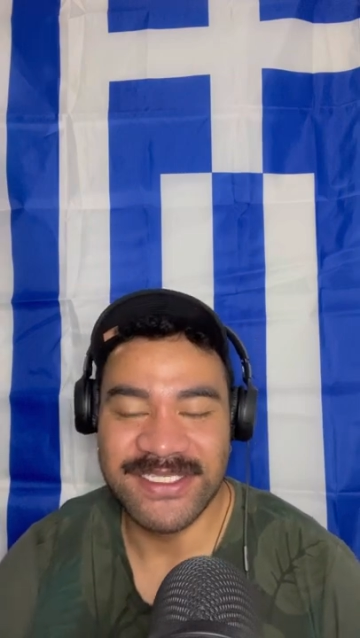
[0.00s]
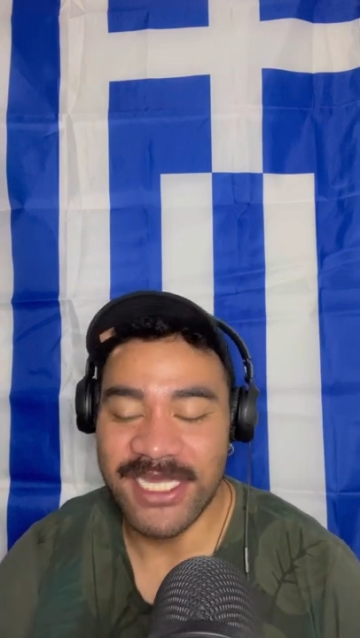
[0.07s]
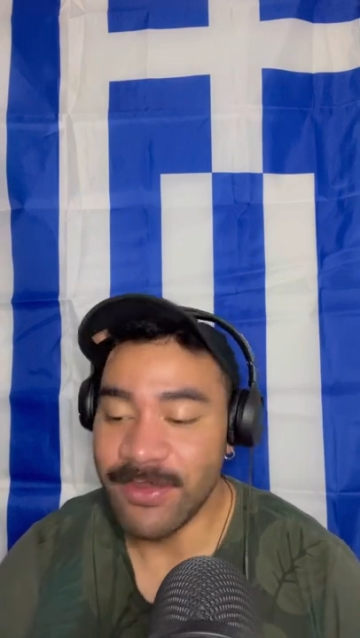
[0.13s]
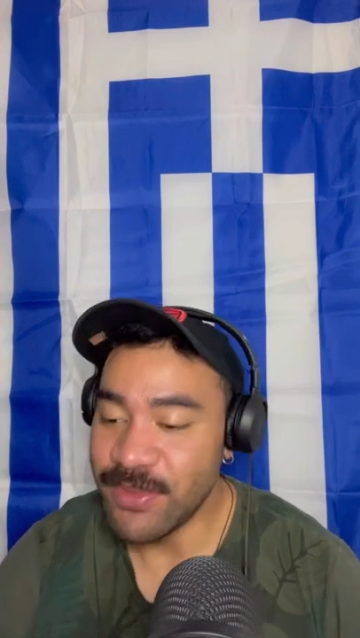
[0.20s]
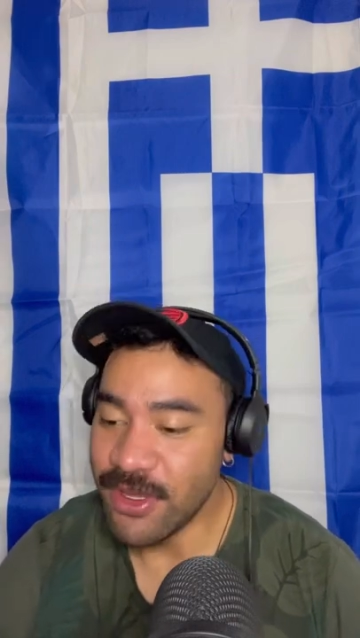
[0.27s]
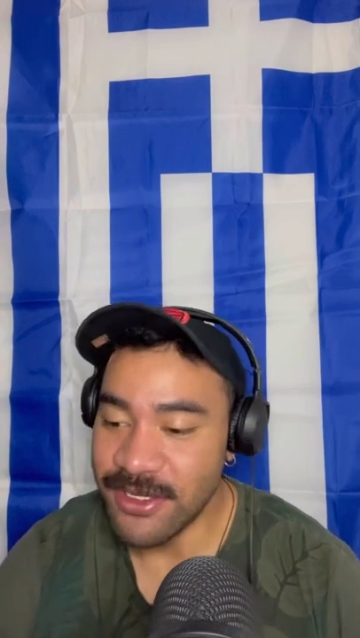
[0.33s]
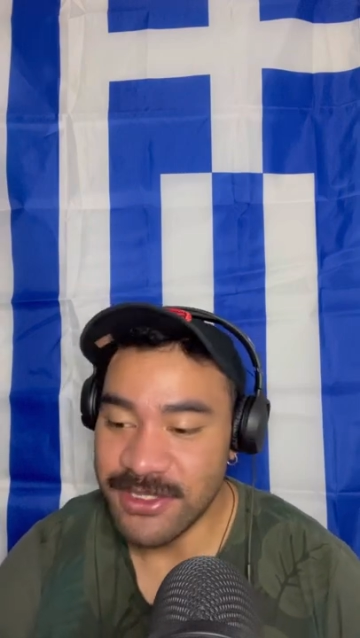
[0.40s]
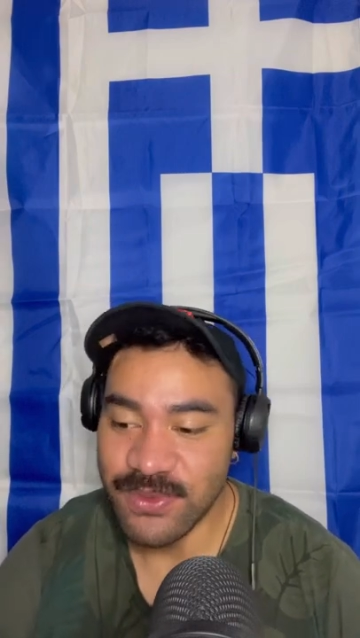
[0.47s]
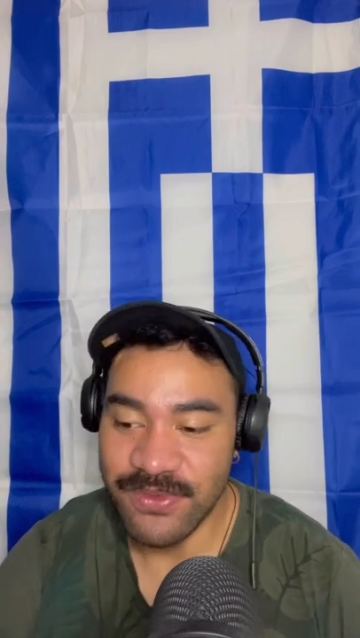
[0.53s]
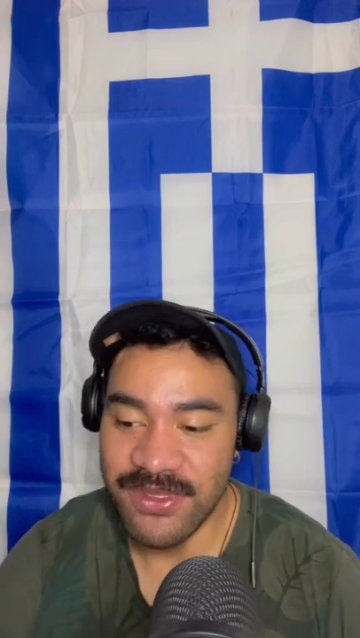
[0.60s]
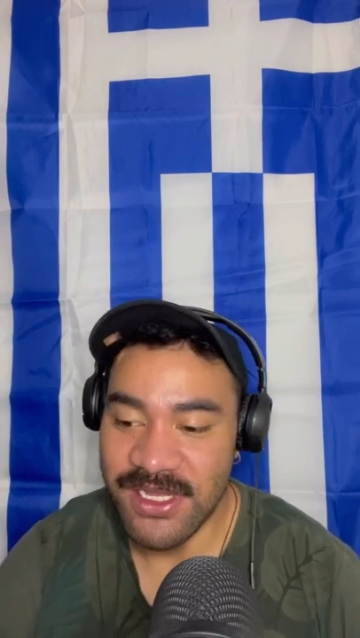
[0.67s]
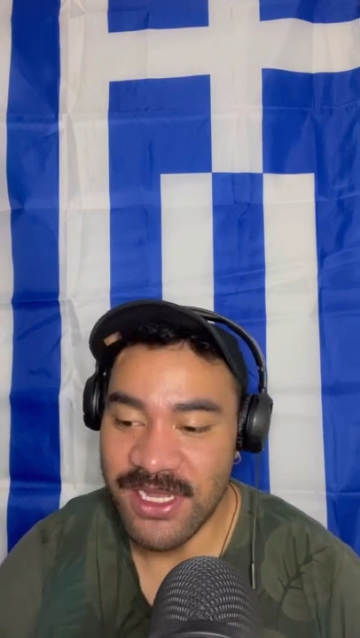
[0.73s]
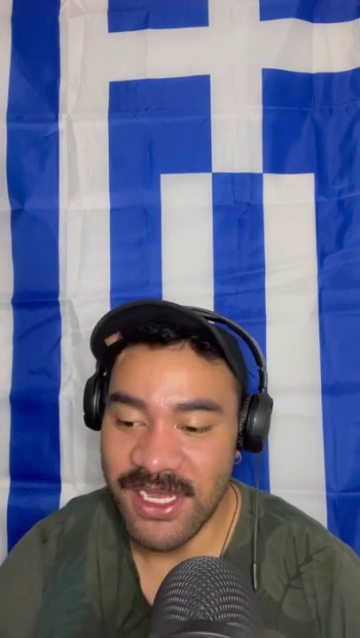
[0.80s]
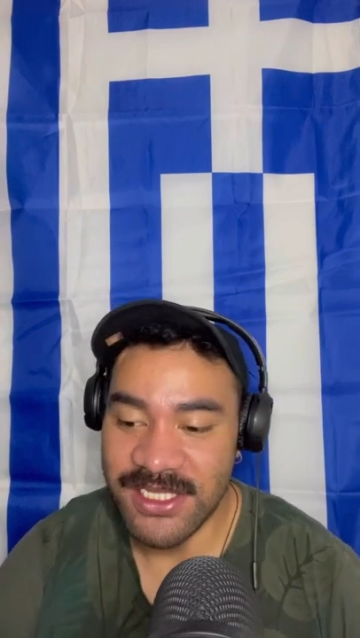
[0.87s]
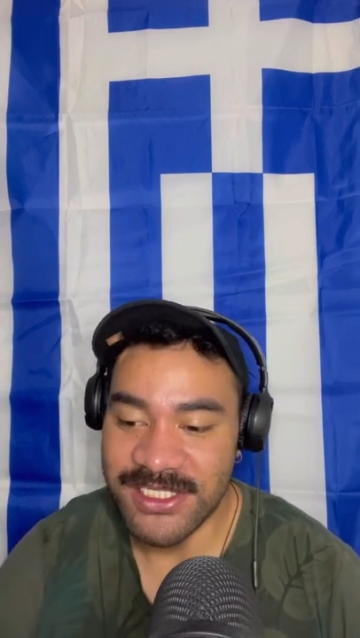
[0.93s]
I'll be honest with
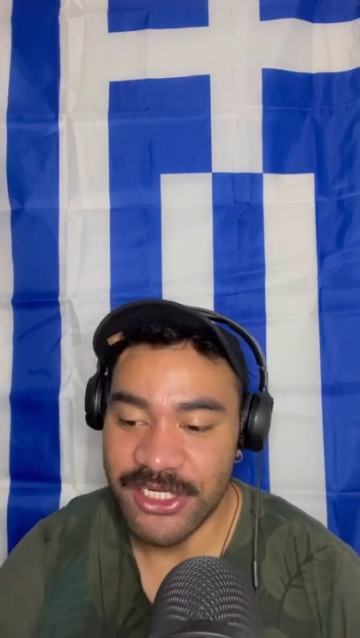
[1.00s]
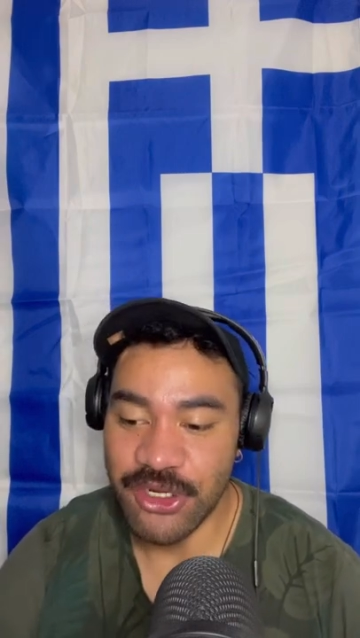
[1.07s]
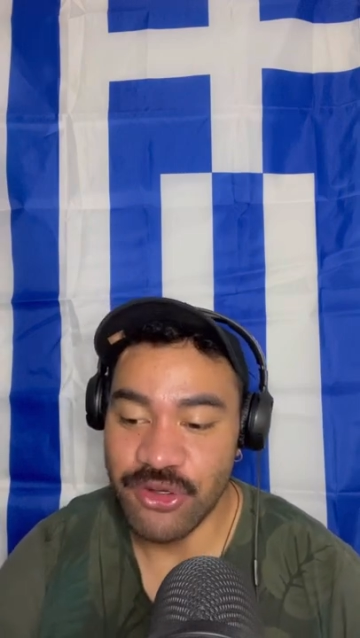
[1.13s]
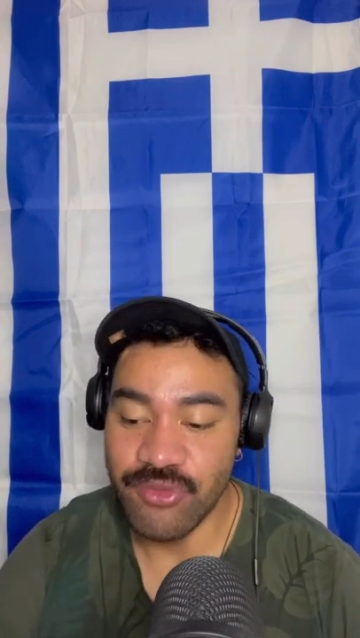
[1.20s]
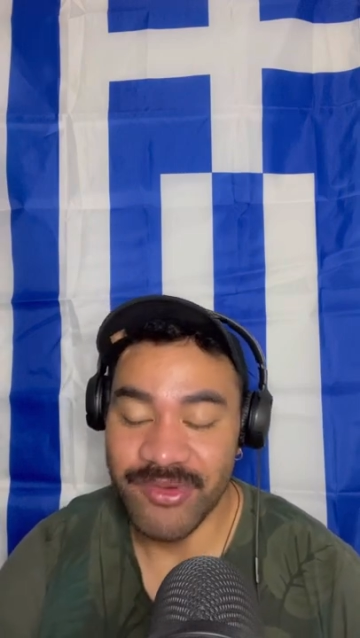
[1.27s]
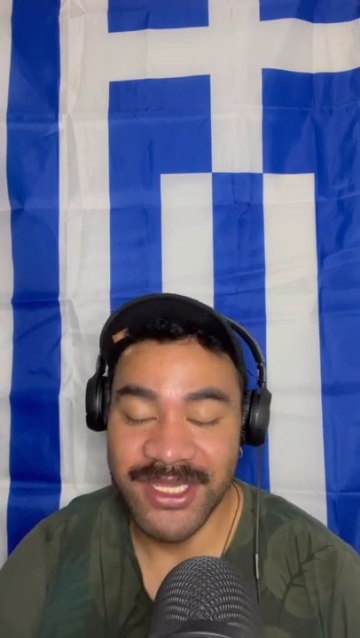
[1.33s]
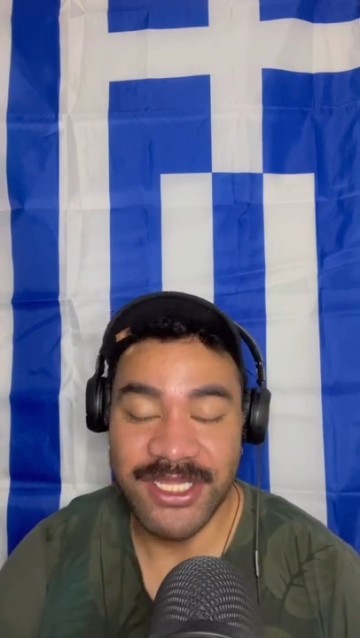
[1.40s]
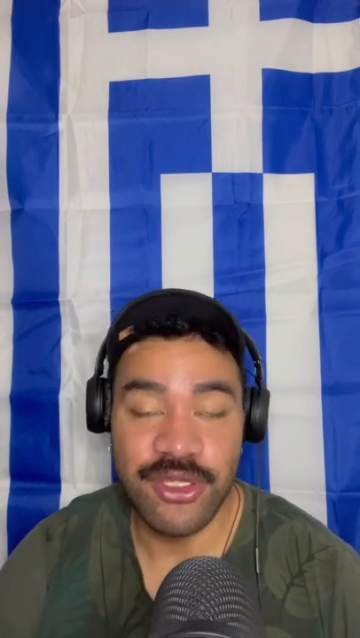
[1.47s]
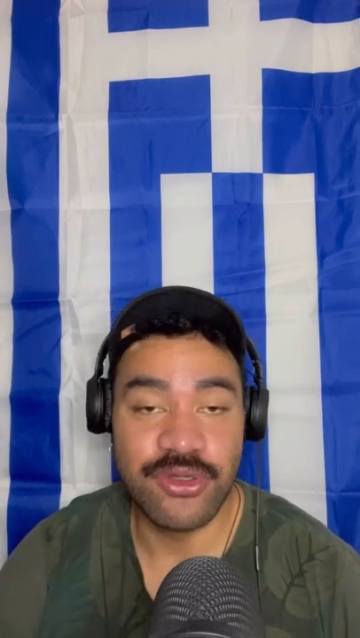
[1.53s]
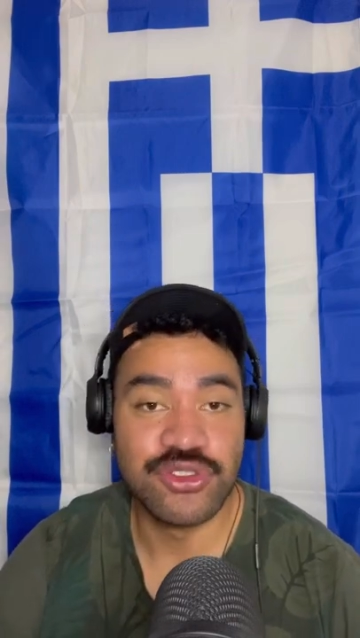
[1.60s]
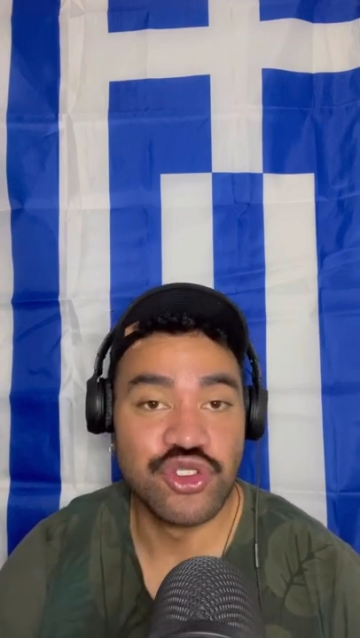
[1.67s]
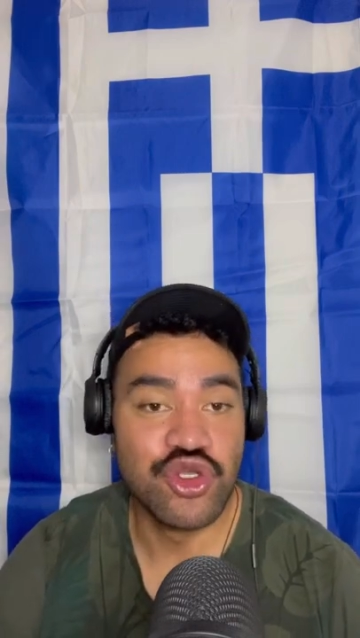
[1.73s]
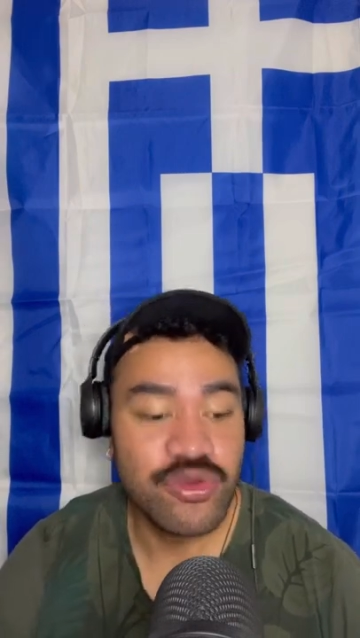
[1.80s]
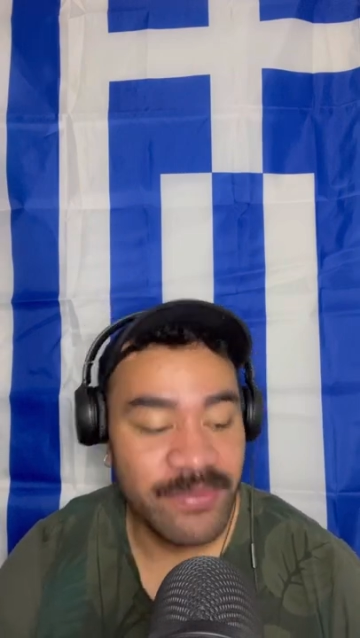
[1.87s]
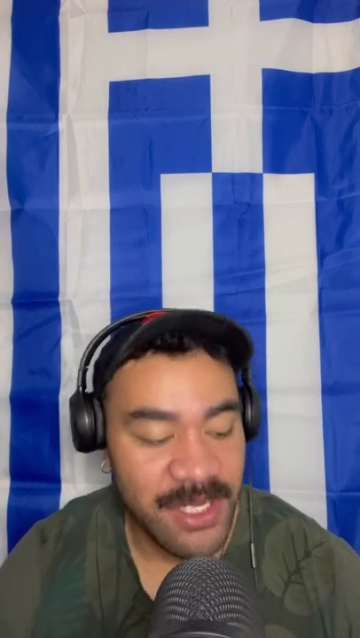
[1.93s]
you guys, I don't really know
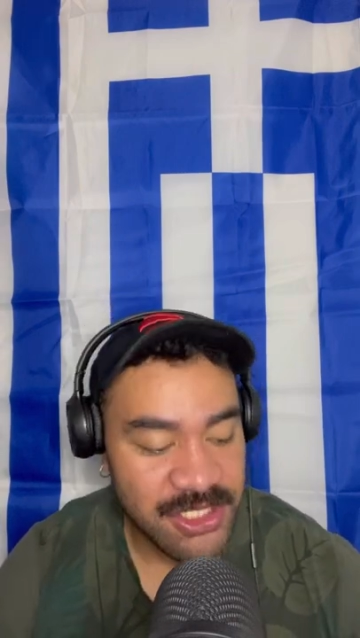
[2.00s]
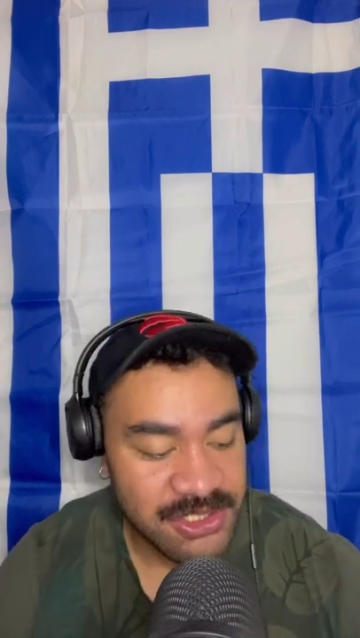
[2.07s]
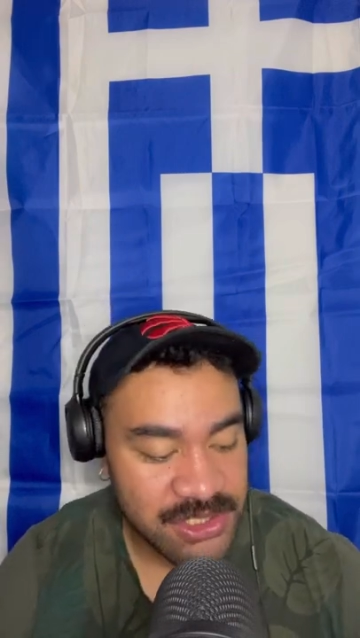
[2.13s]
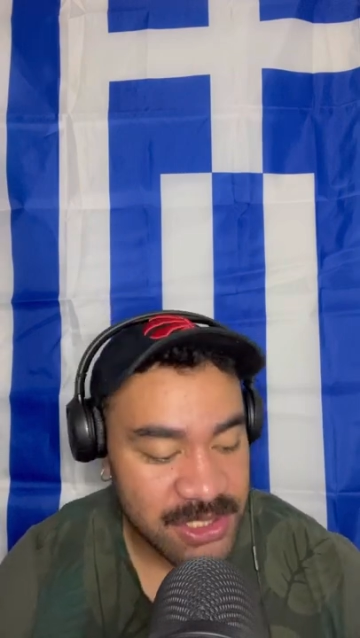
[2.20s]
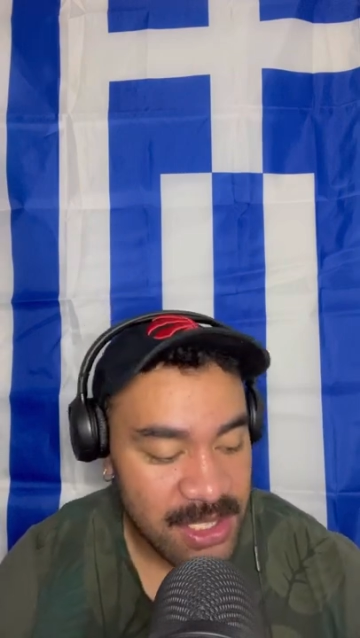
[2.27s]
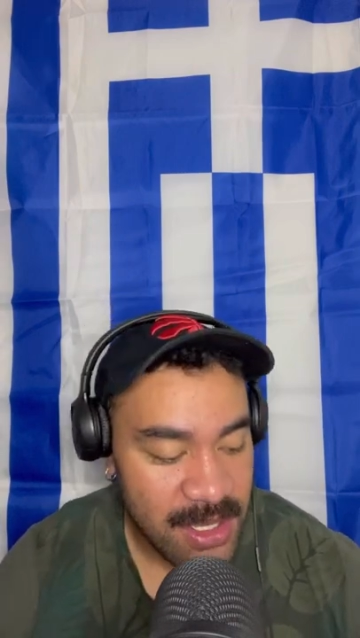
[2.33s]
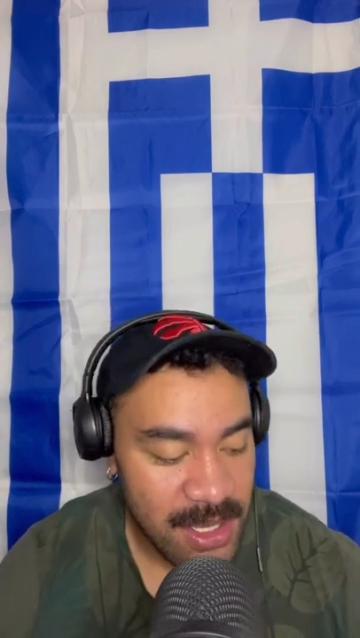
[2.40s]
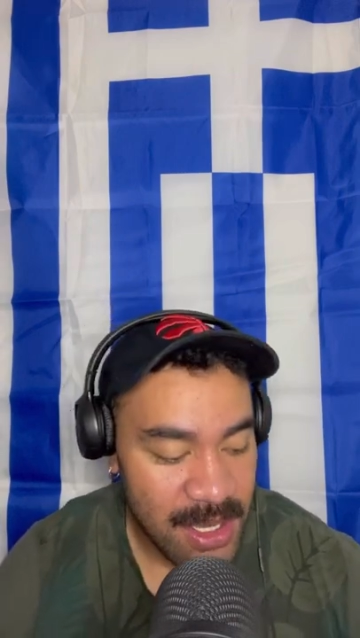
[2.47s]
too much,